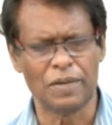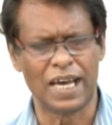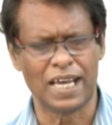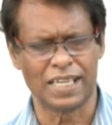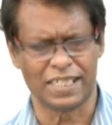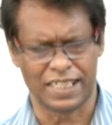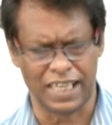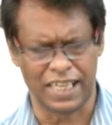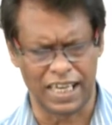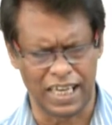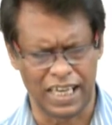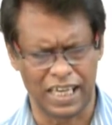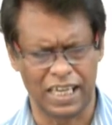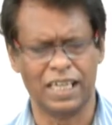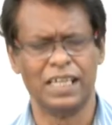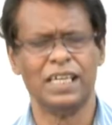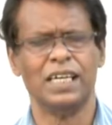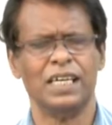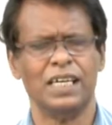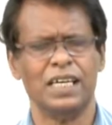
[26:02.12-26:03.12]
as
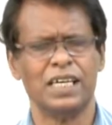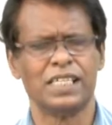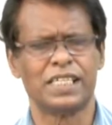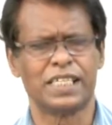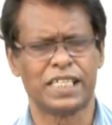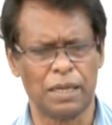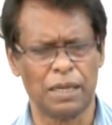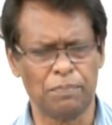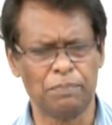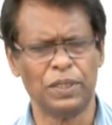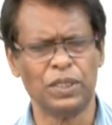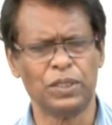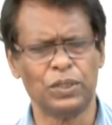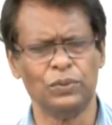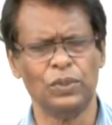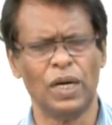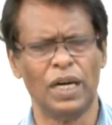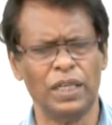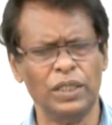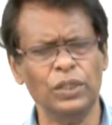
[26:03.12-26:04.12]
they step
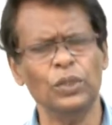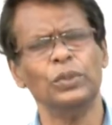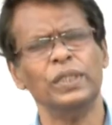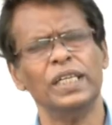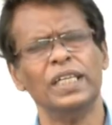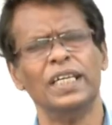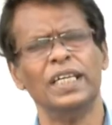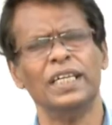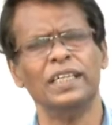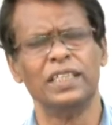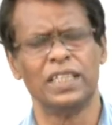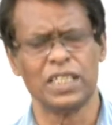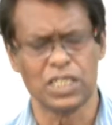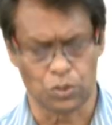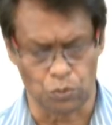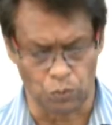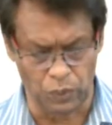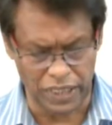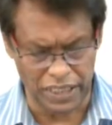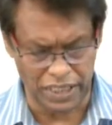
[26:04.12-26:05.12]
into a new year
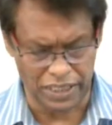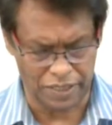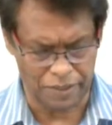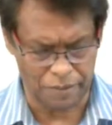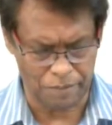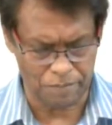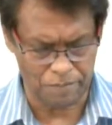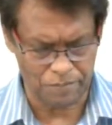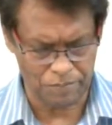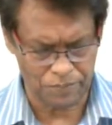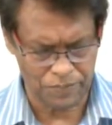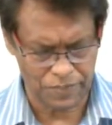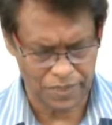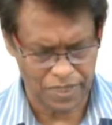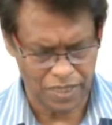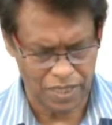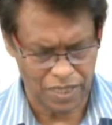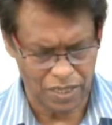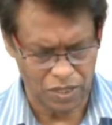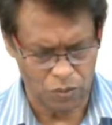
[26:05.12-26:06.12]
this week.
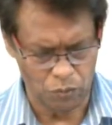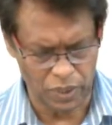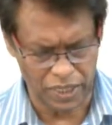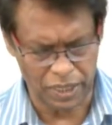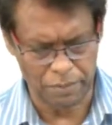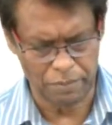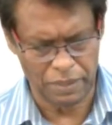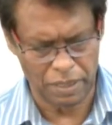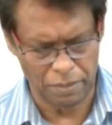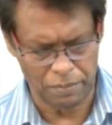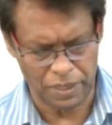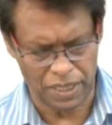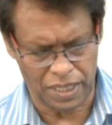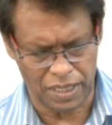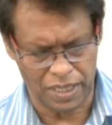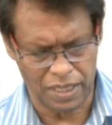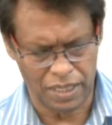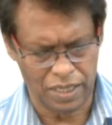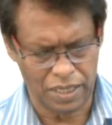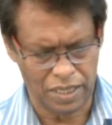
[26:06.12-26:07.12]
We remember
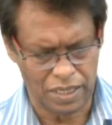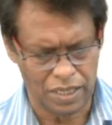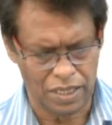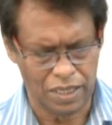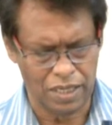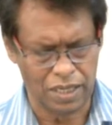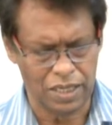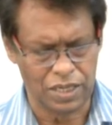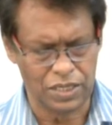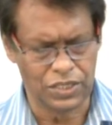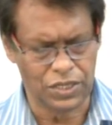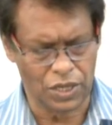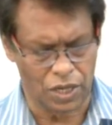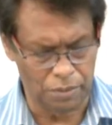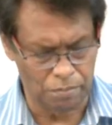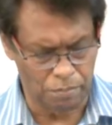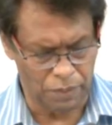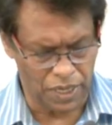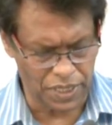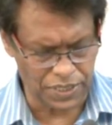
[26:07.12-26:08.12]

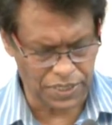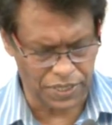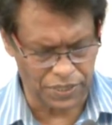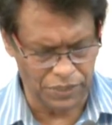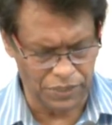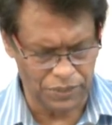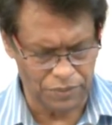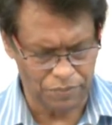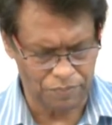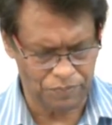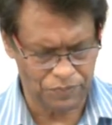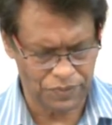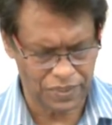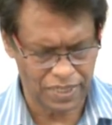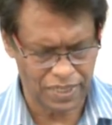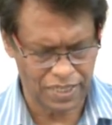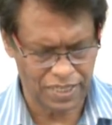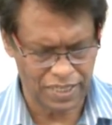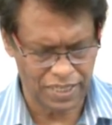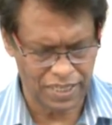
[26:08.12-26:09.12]
John Bosco,
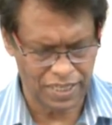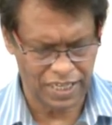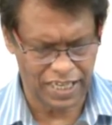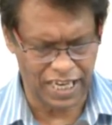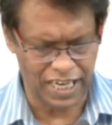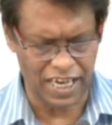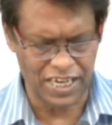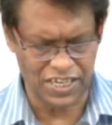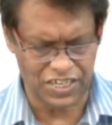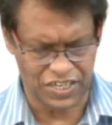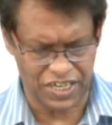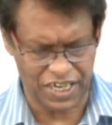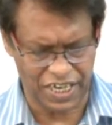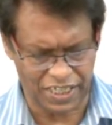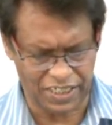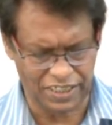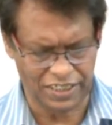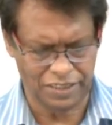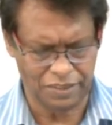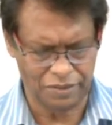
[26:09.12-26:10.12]
Ken
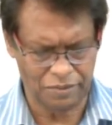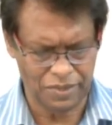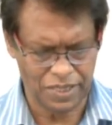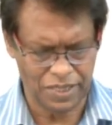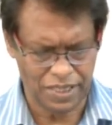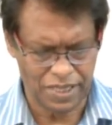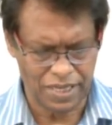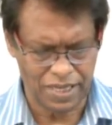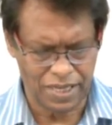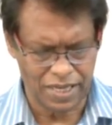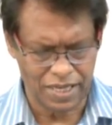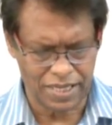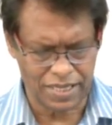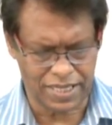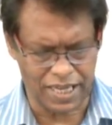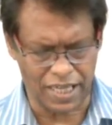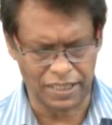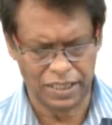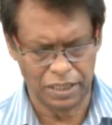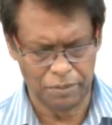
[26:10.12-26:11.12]
Shaker,
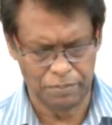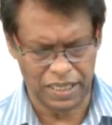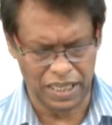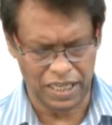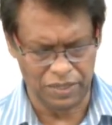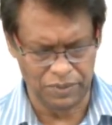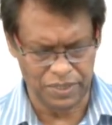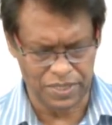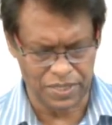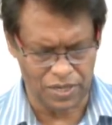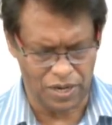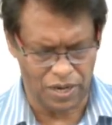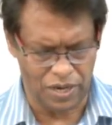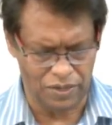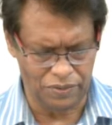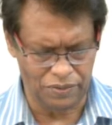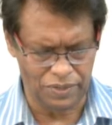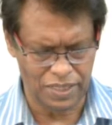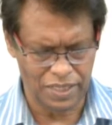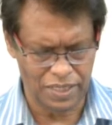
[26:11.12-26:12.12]
Sandeep David
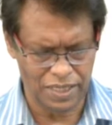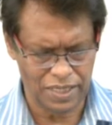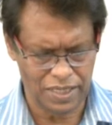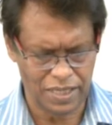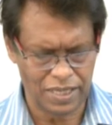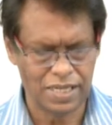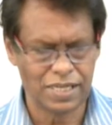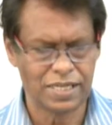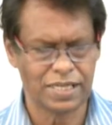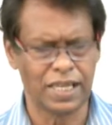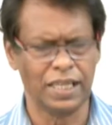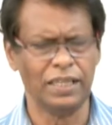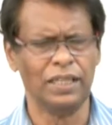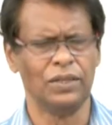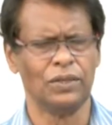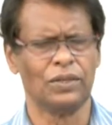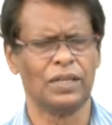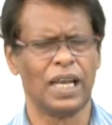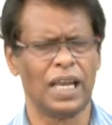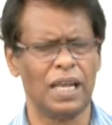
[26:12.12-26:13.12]
Rao,
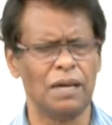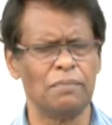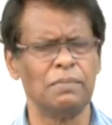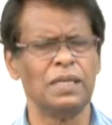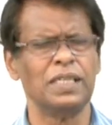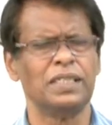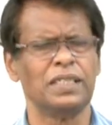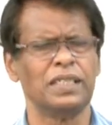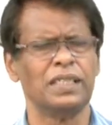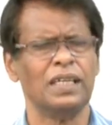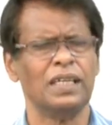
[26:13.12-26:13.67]
Sindhu Clement